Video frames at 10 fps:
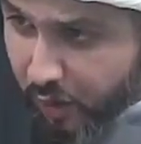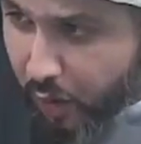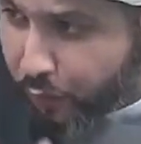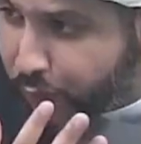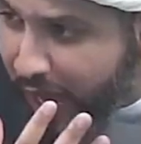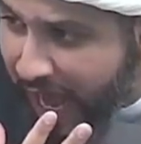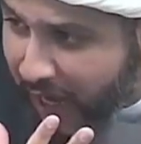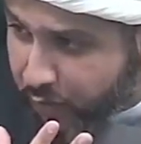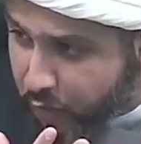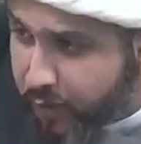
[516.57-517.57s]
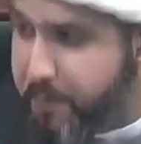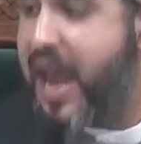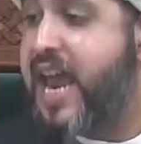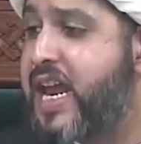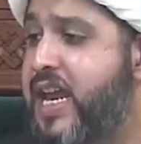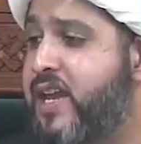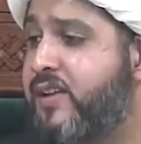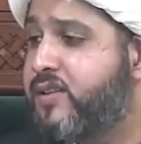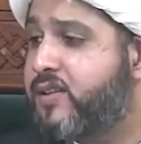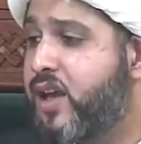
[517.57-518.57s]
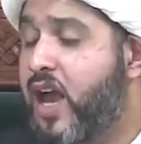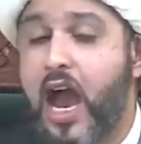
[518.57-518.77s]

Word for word: of Ahlul Bayt,